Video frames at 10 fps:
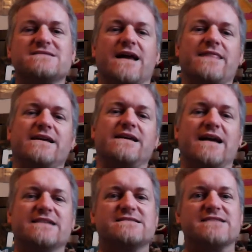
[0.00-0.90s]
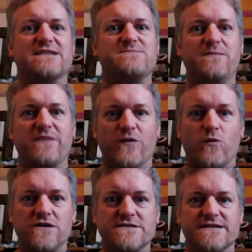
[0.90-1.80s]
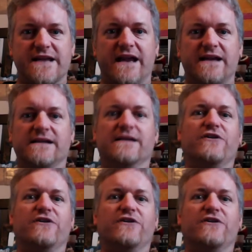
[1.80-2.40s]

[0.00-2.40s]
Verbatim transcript: I think as, as people in the world today,